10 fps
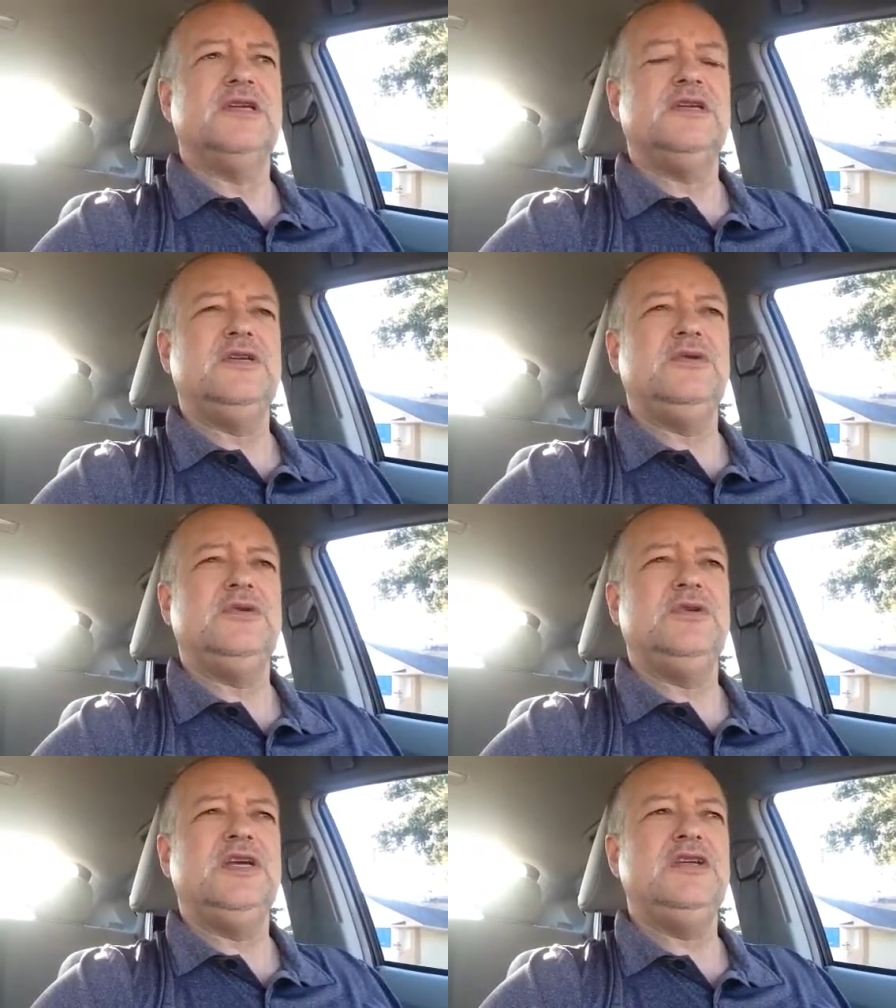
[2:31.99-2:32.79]
you
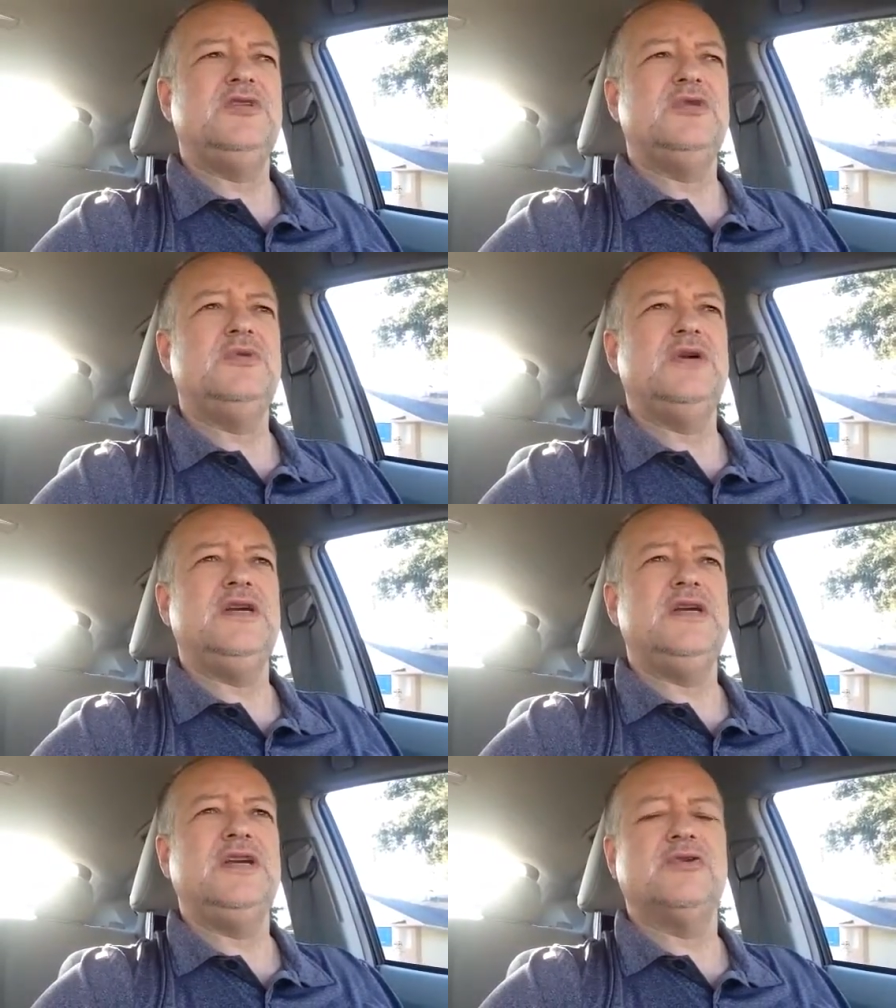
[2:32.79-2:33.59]
need to
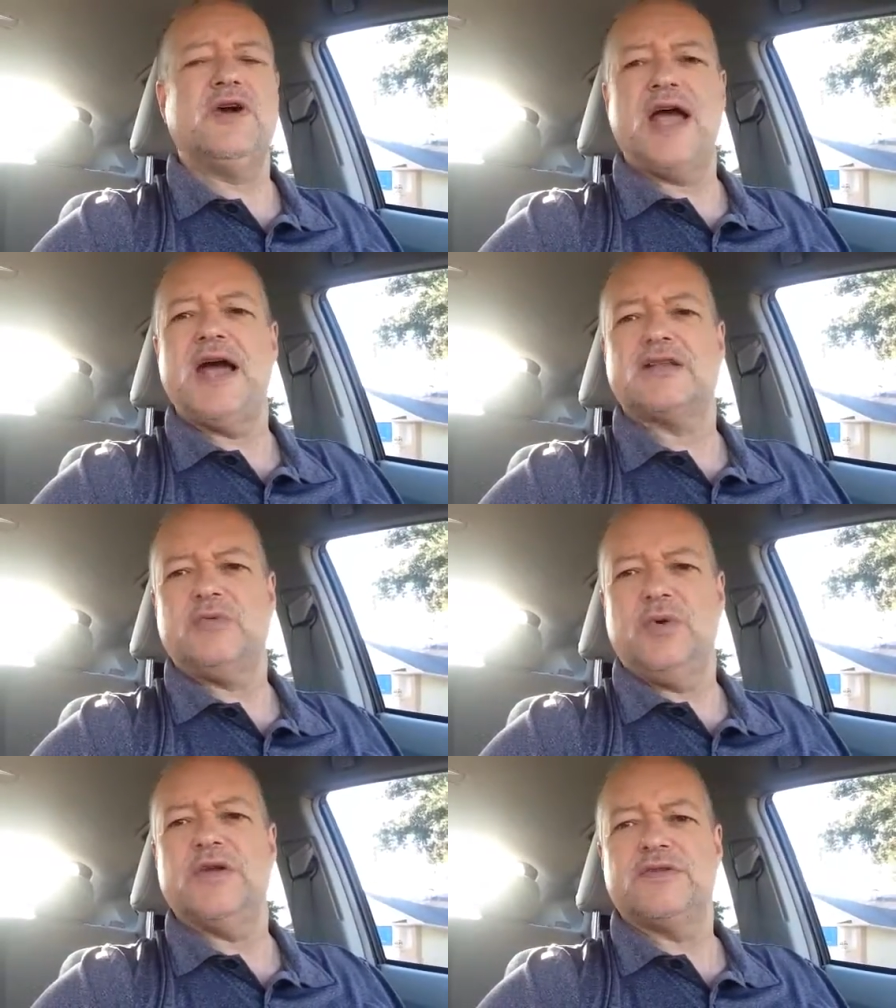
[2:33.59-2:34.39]

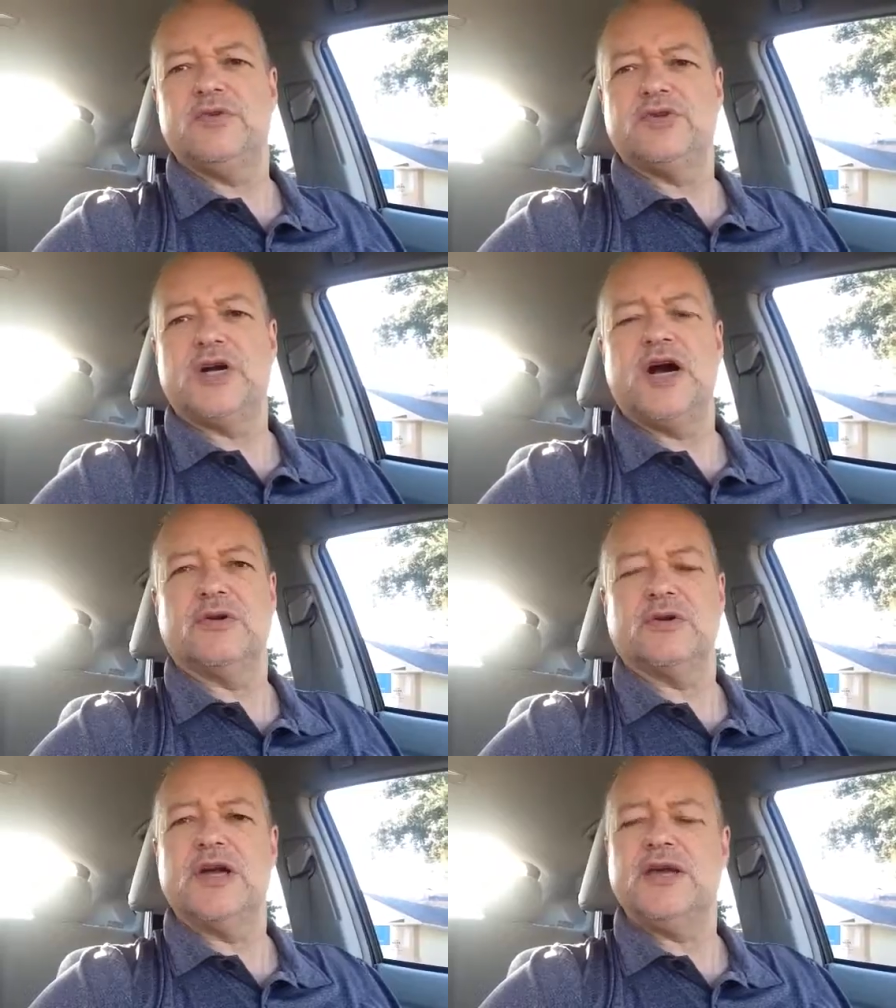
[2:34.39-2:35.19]
interact with your child, right?